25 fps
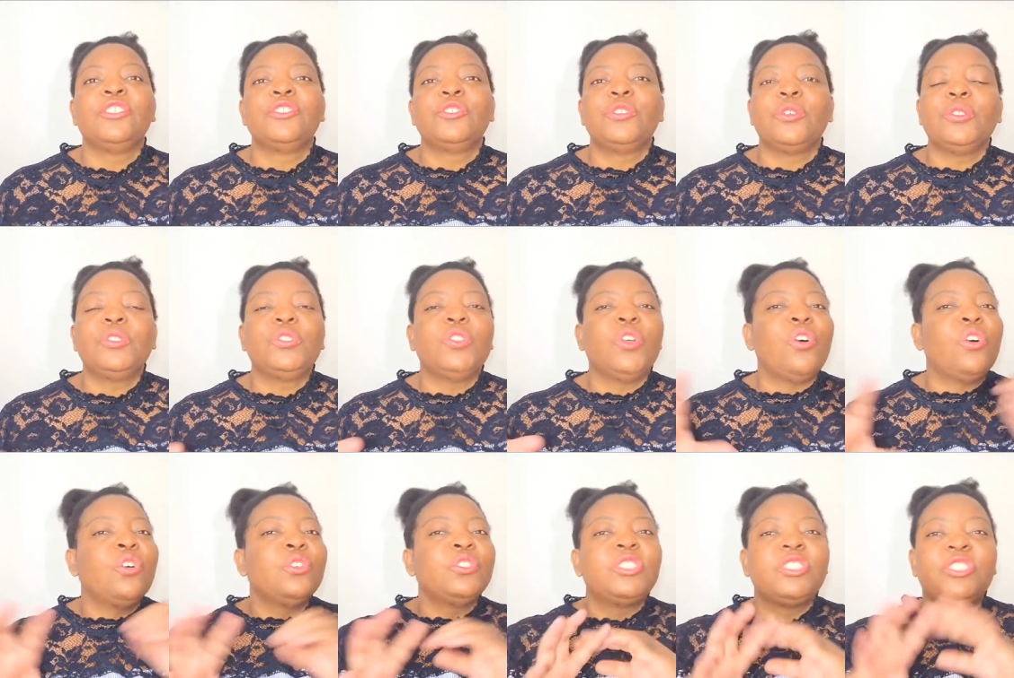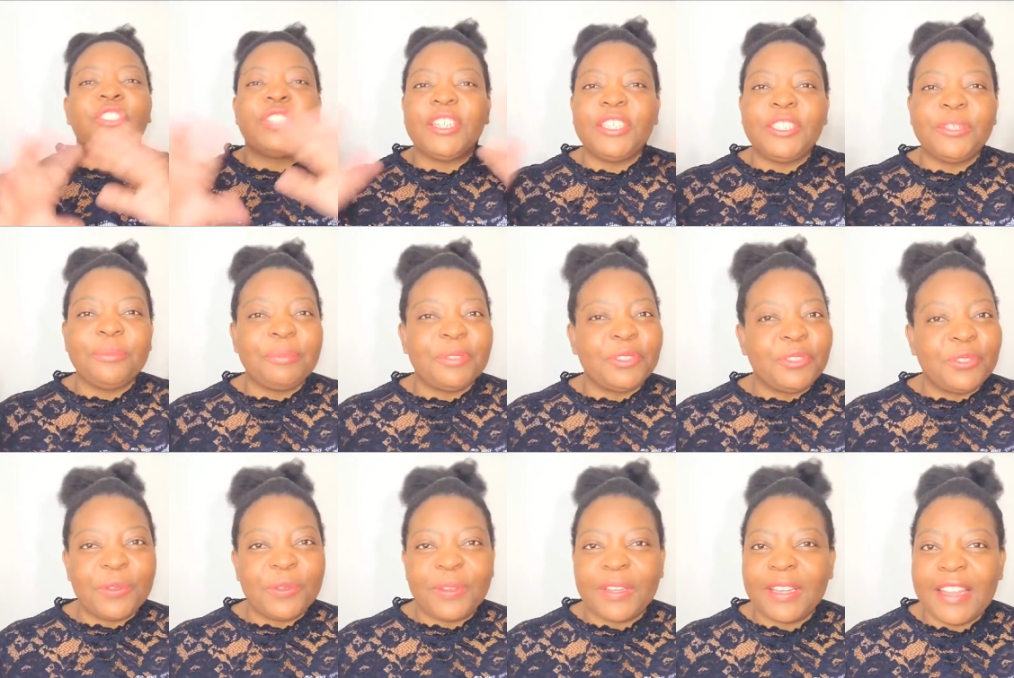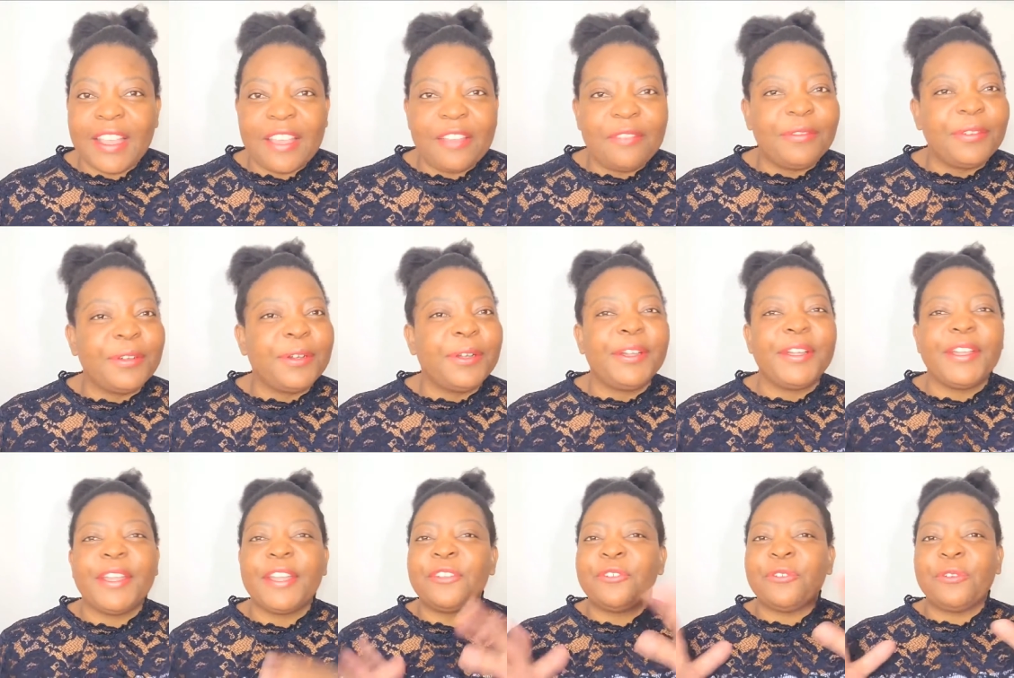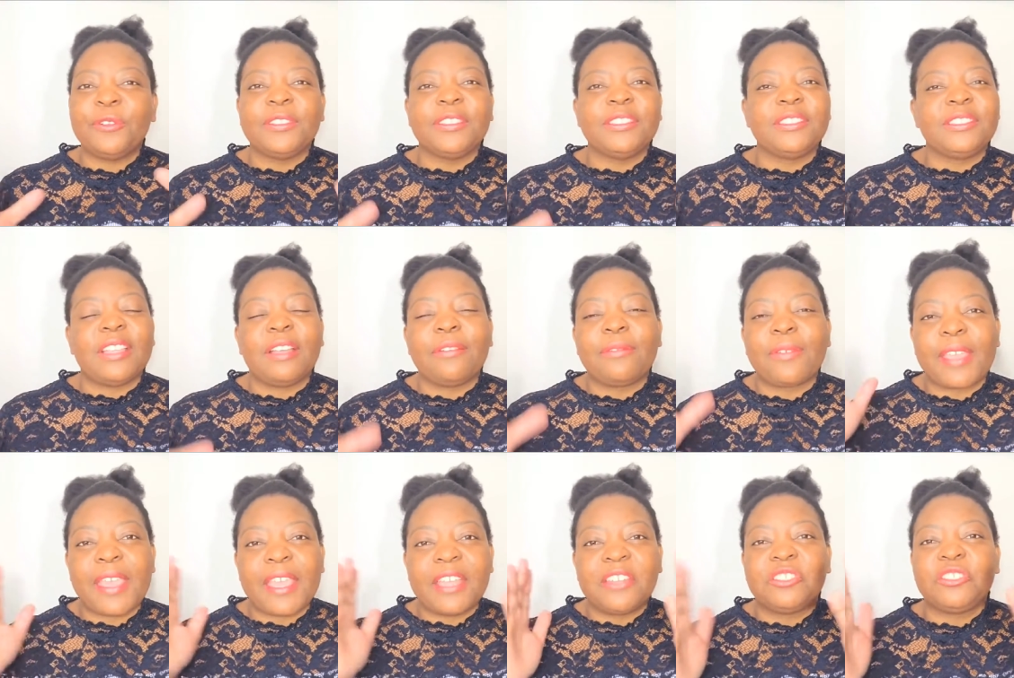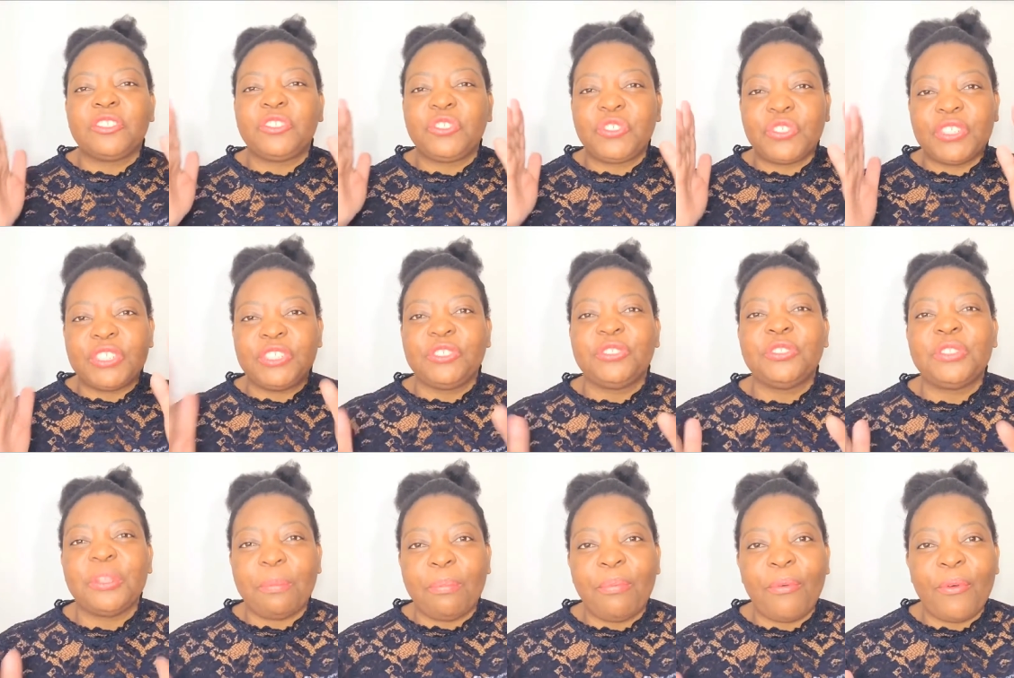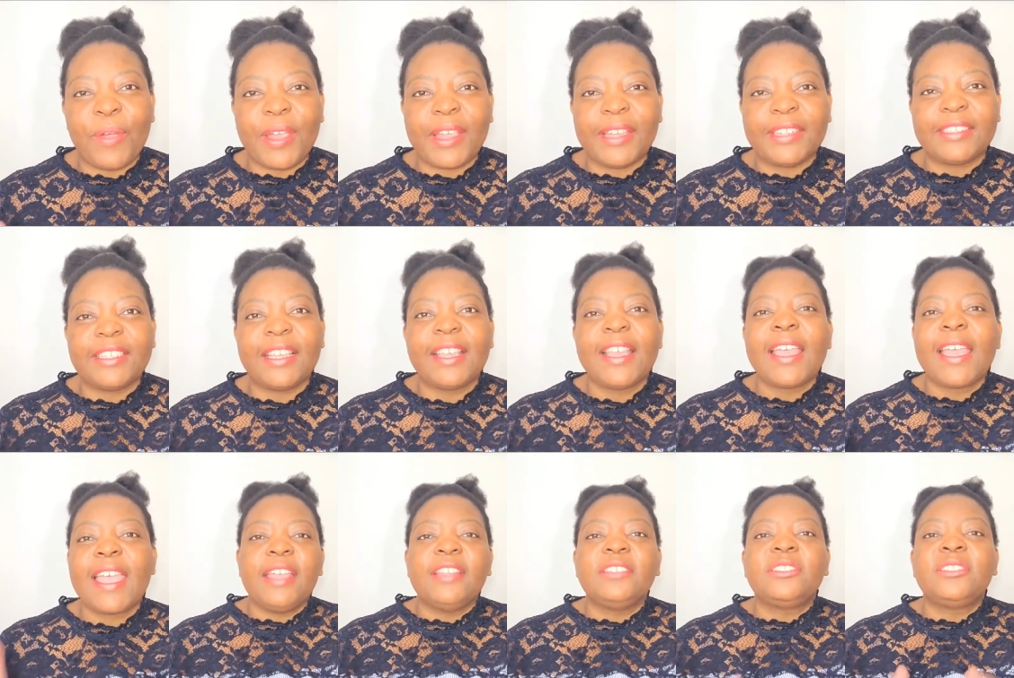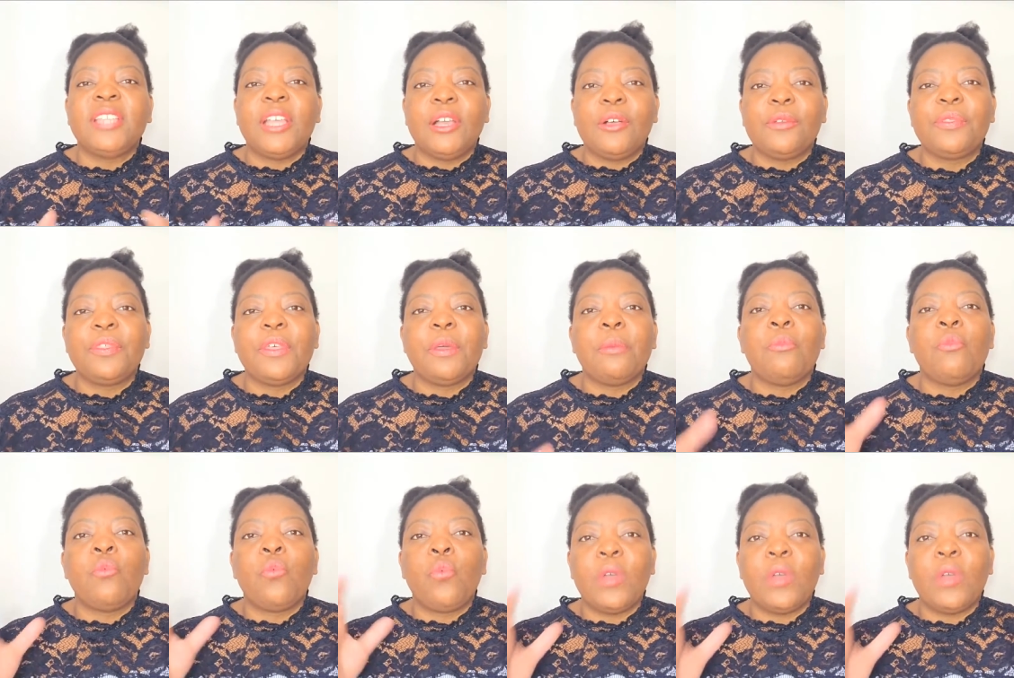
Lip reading: So don't try to be too clever and all this stuff. Get straight to the point and tell them